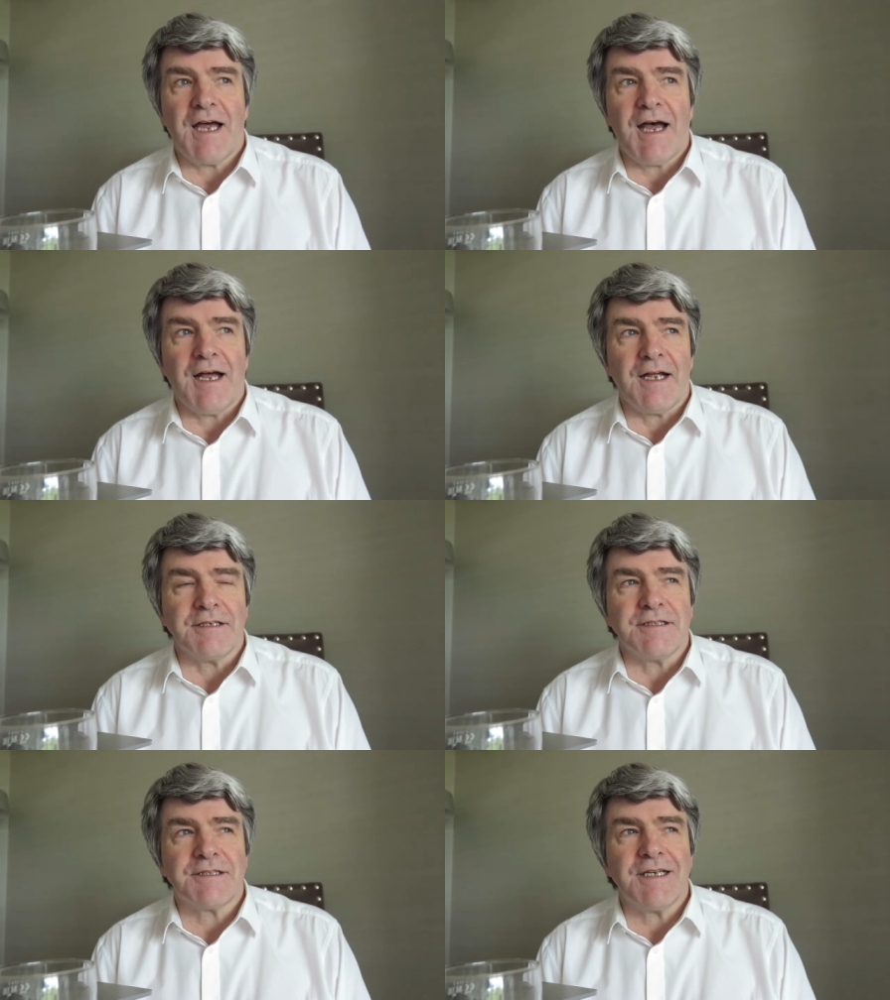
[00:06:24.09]

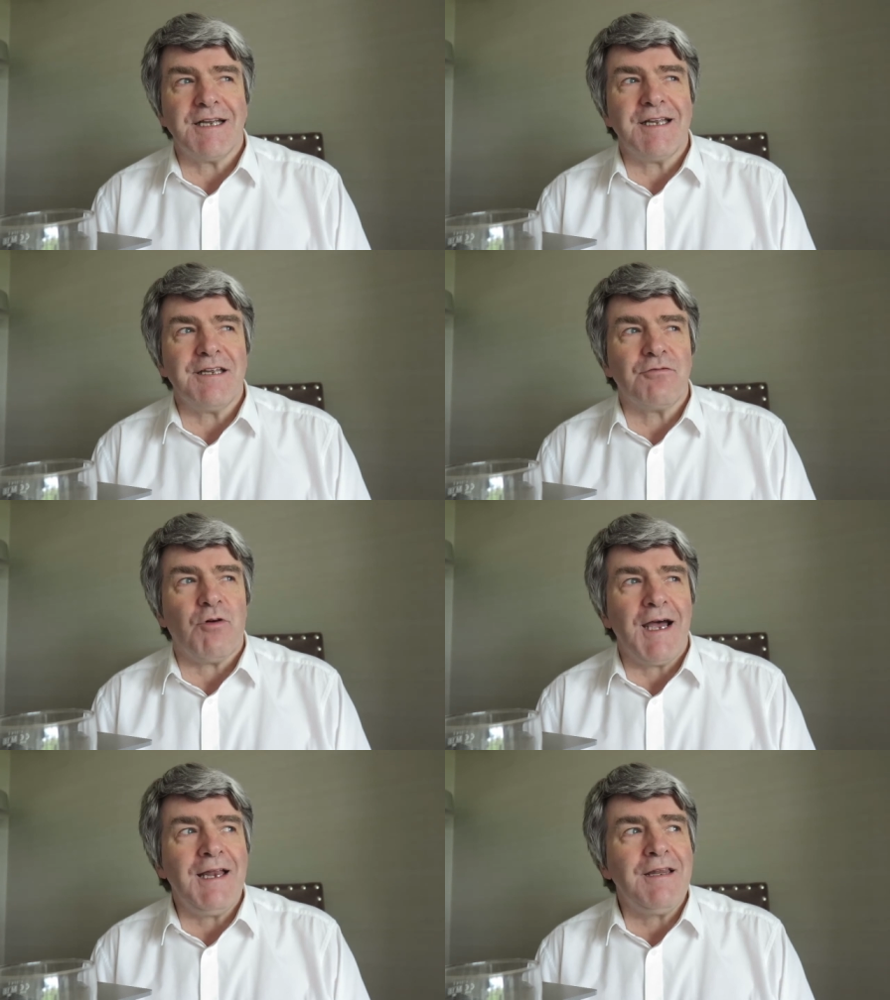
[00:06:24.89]
And
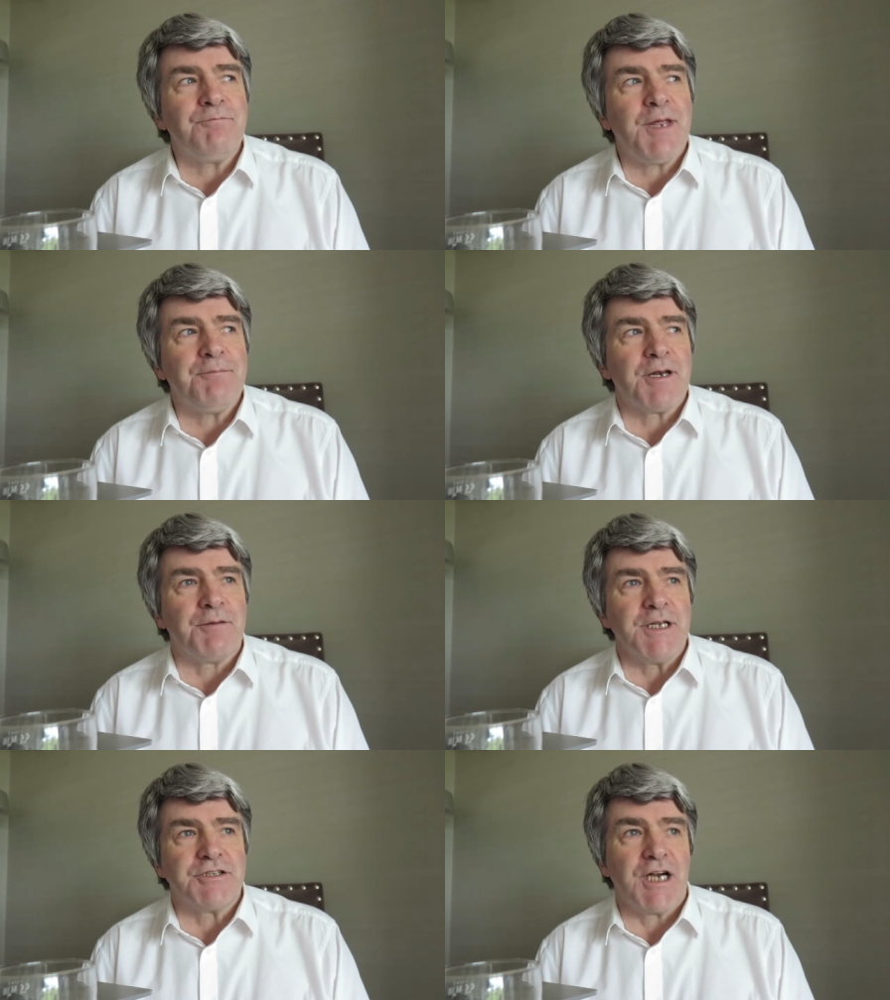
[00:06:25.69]
while people
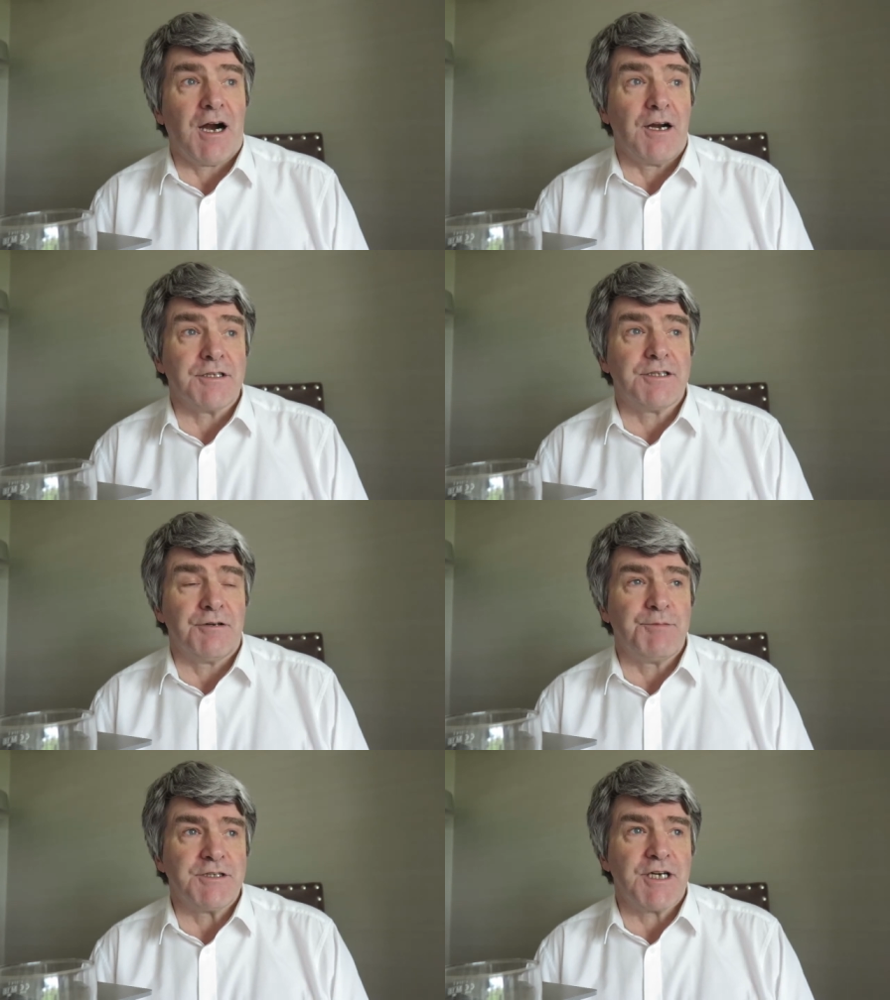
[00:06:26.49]
are being charged,
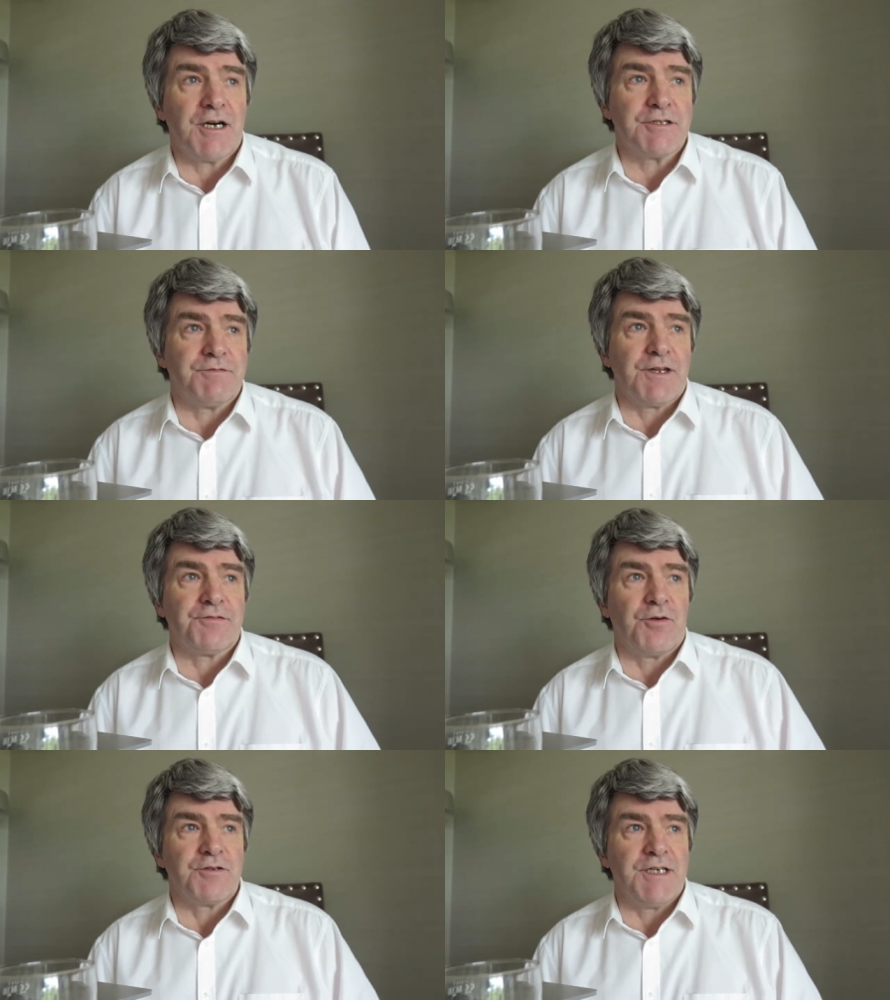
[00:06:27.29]
they're being charged for
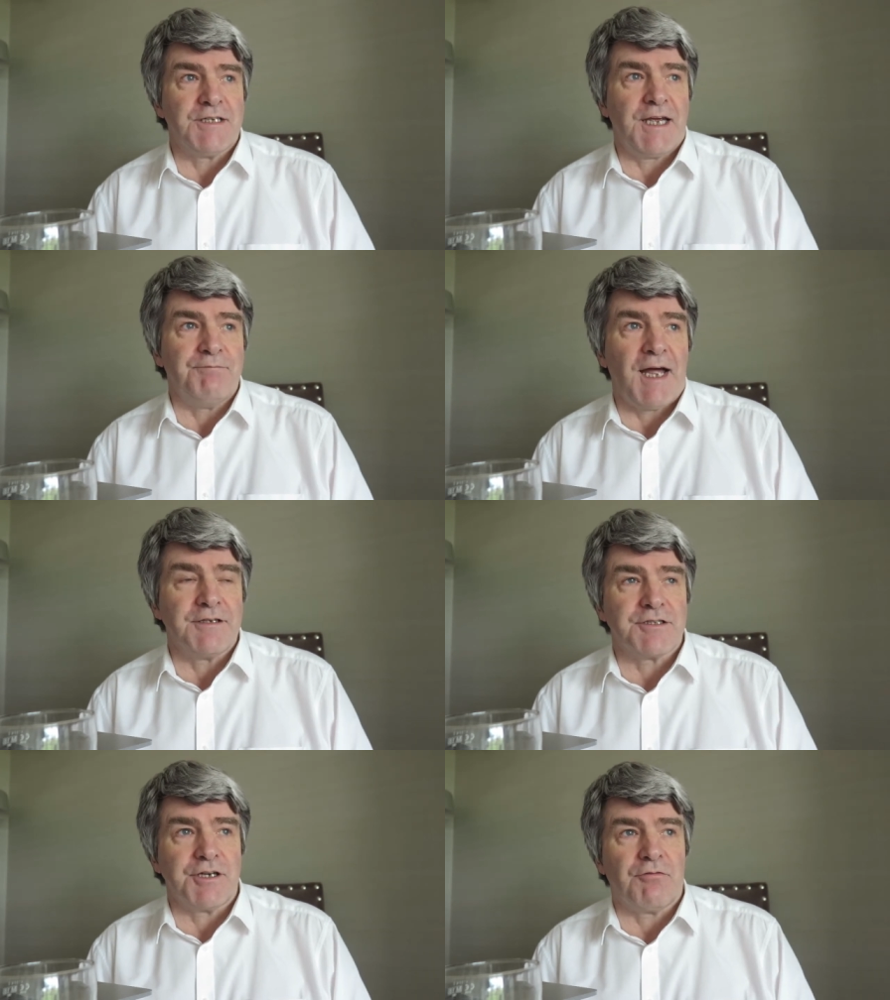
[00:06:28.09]
this 14 day
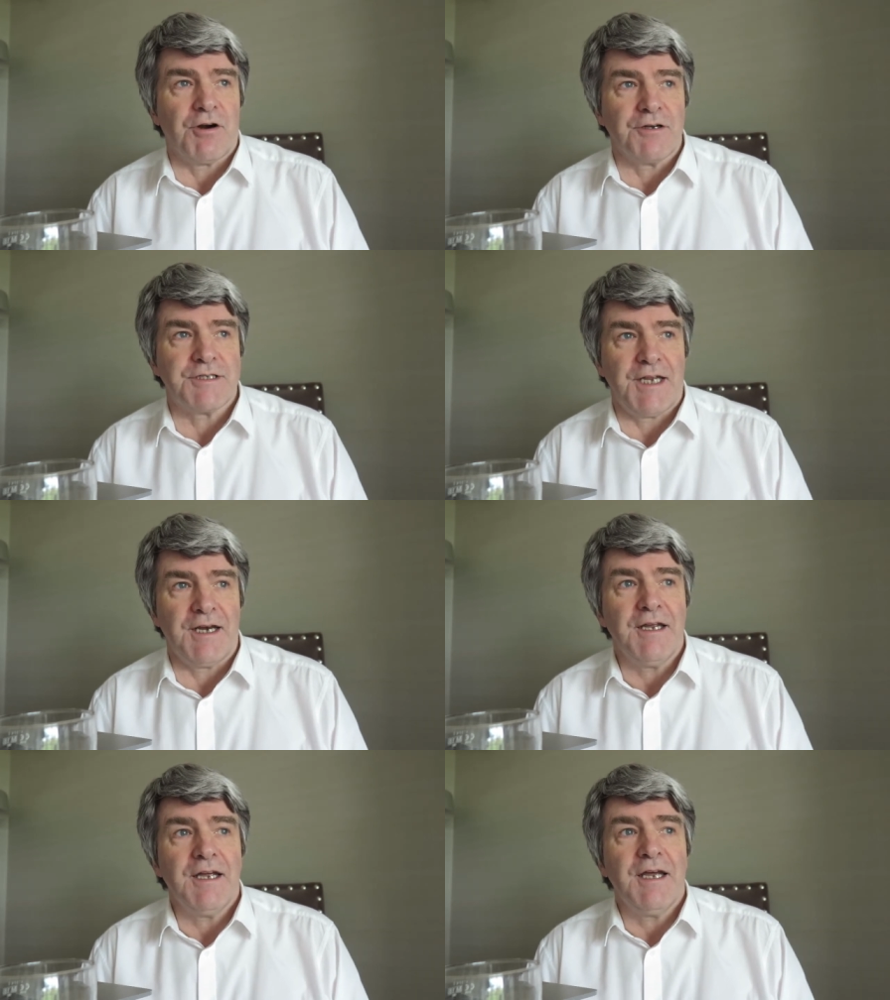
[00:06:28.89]
mandatory
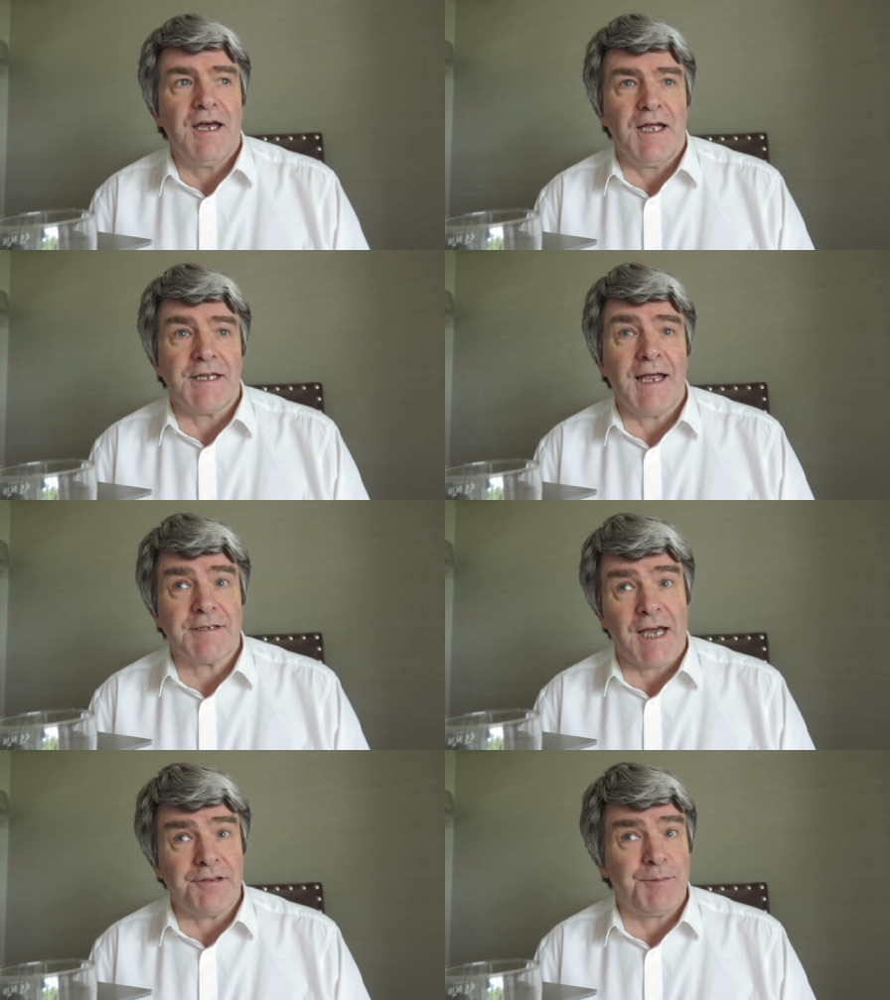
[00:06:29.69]
quarantine, uh, the
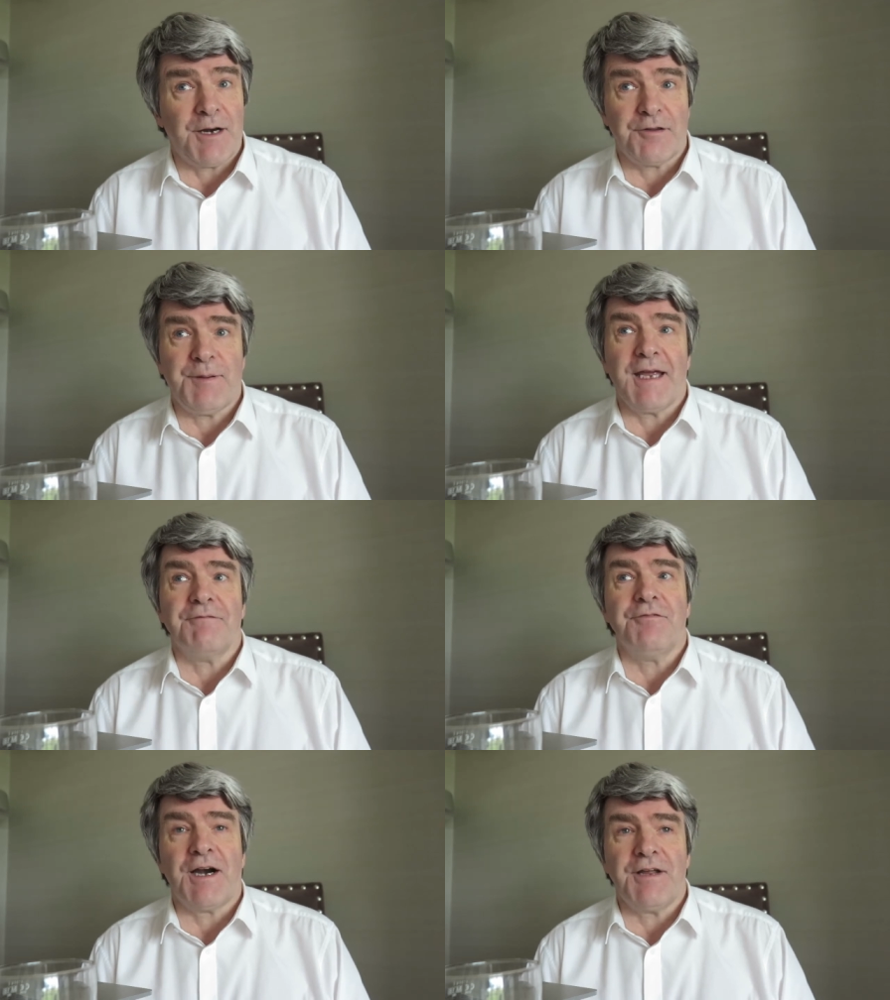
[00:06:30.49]
taxpayer is paying a
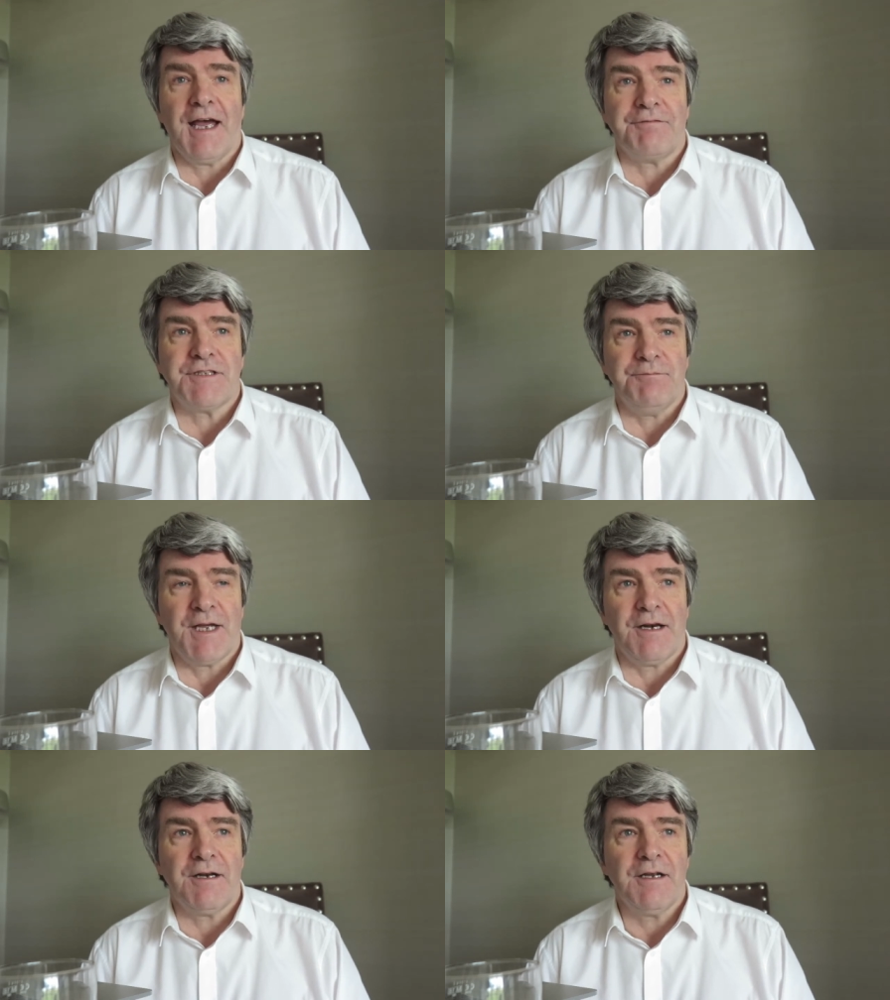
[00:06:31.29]
very hefty
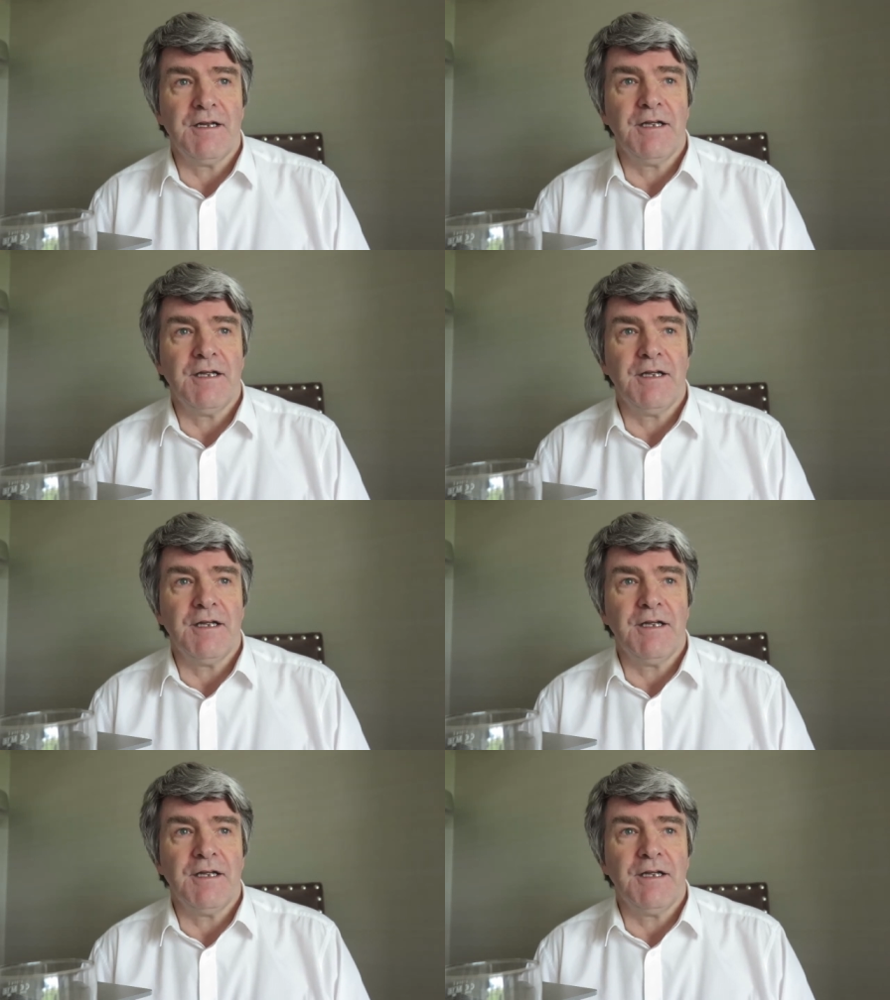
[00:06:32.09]
bill